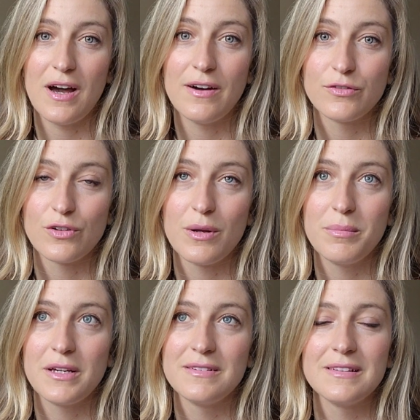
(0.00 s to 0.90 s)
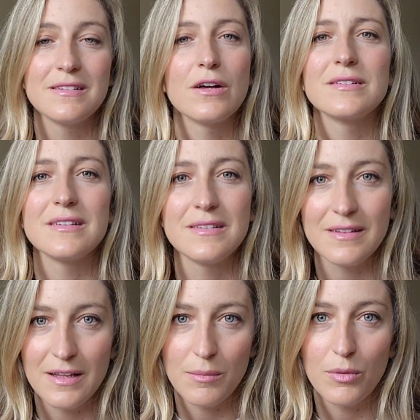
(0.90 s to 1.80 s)
after it, because it's not
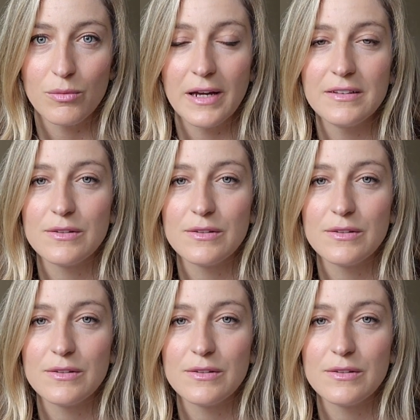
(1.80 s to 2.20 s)
sustainable, right?